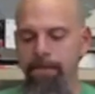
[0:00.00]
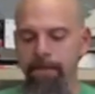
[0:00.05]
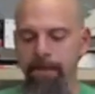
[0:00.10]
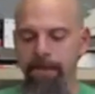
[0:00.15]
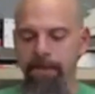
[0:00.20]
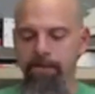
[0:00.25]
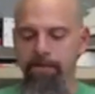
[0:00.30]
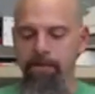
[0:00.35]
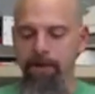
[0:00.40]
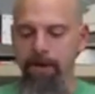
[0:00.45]

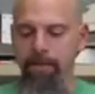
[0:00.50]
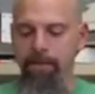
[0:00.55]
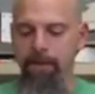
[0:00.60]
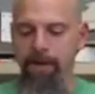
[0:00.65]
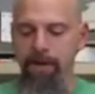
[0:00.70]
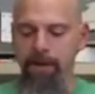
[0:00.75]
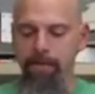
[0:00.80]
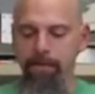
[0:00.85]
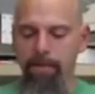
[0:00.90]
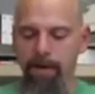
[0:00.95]
There's an
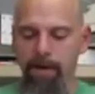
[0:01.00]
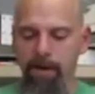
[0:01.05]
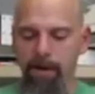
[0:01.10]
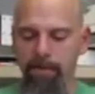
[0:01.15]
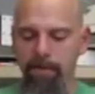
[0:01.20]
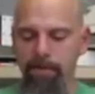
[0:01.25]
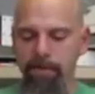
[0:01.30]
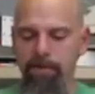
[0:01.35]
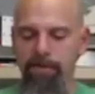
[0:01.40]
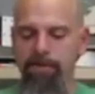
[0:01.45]
updated BOM.
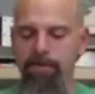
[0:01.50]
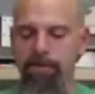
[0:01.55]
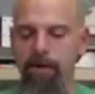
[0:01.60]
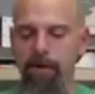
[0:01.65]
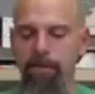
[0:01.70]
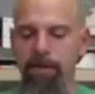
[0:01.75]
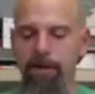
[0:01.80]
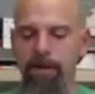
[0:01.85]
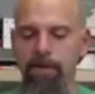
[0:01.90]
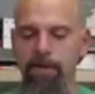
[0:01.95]
You can see all
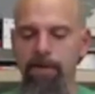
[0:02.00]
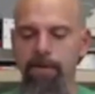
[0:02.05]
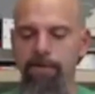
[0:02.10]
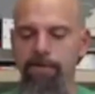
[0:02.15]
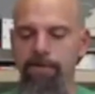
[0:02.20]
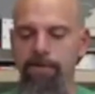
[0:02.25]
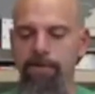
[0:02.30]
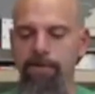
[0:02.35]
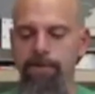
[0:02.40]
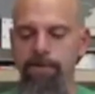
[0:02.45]
my
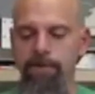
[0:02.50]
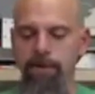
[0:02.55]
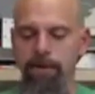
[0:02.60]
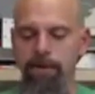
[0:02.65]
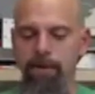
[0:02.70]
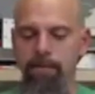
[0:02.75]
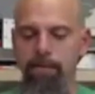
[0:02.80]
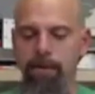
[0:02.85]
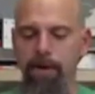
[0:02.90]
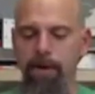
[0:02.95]
notes on
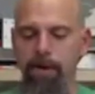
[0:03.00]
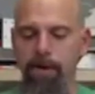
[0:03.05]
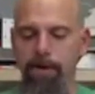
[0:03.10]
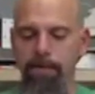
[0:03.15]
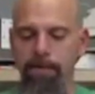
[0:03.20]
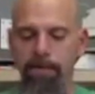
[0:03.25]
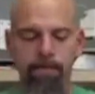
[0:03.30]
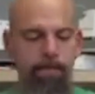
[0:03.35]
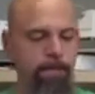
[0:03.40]
the BOM.